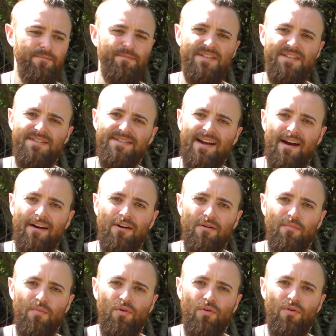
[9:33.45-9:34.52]

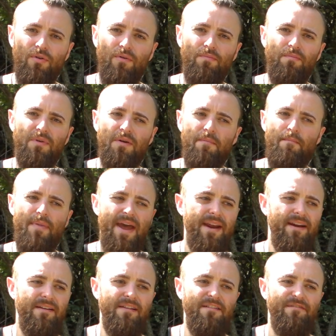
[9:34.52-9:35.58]
desirable
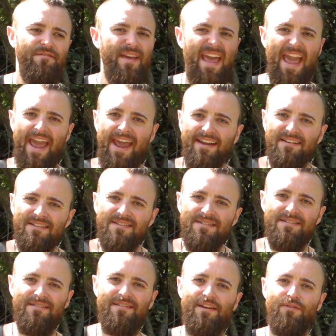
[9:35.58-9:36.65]
competitive
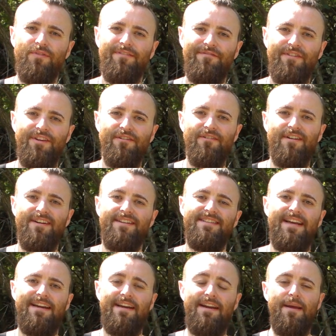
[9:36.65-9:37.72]
angst that we feel on a
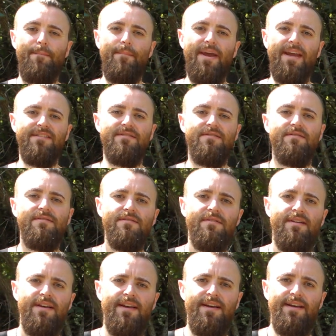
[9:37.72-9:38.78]
day-to-day
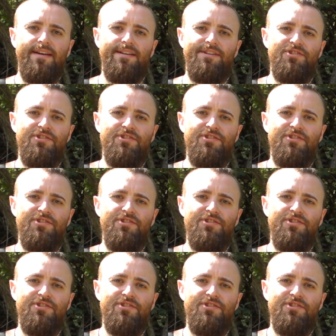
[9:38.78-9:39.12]
basis, is